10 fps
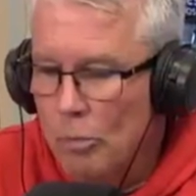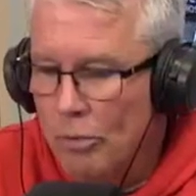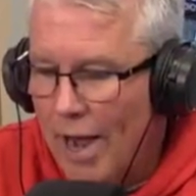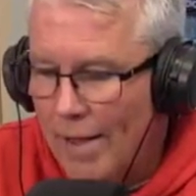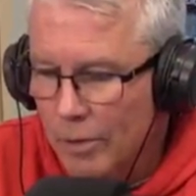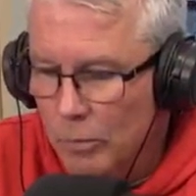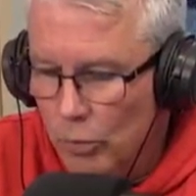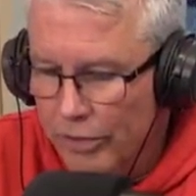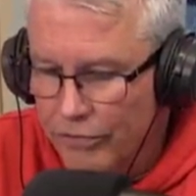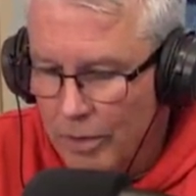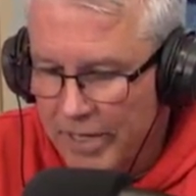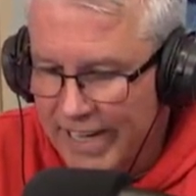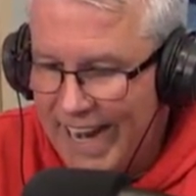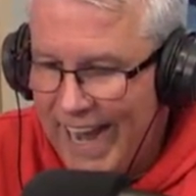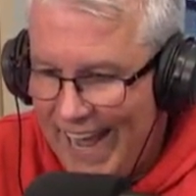no problem with
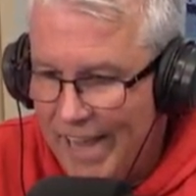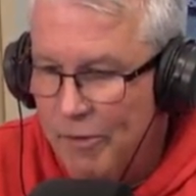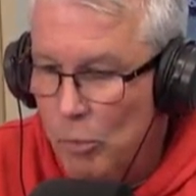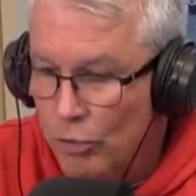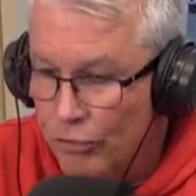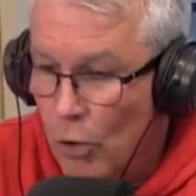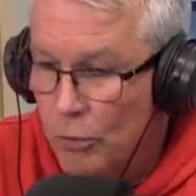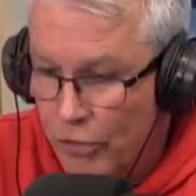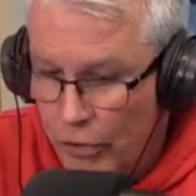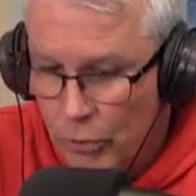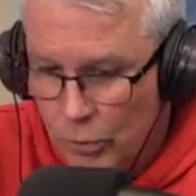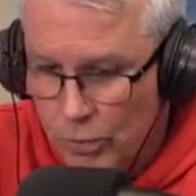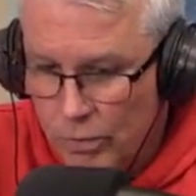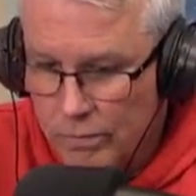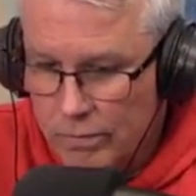somebody, if it was
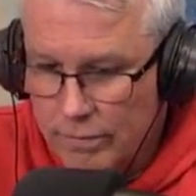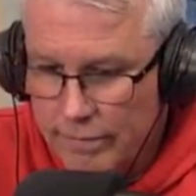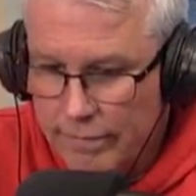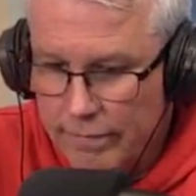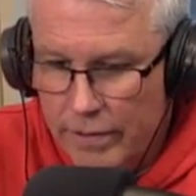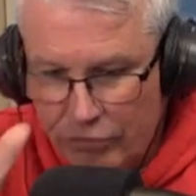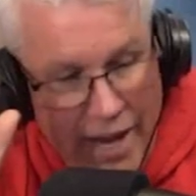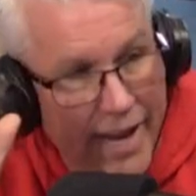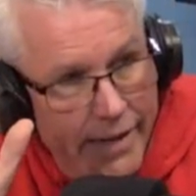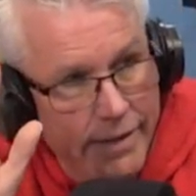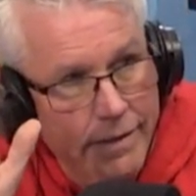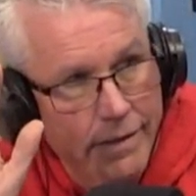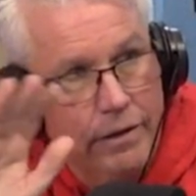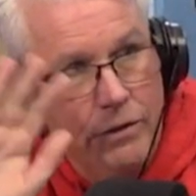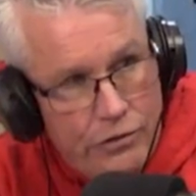0-2, saying,
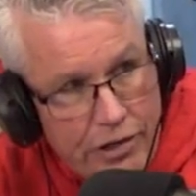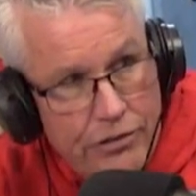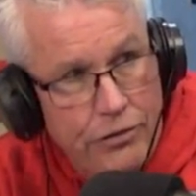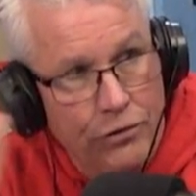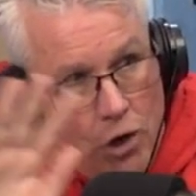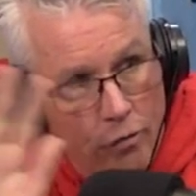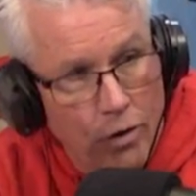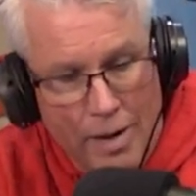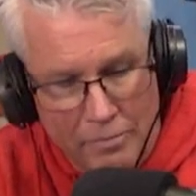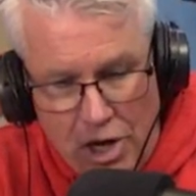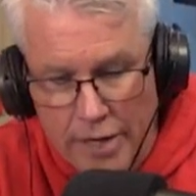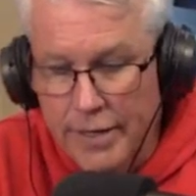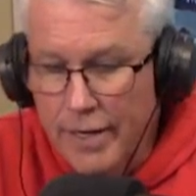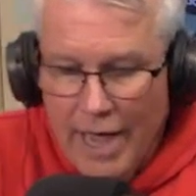season's over, I'm done.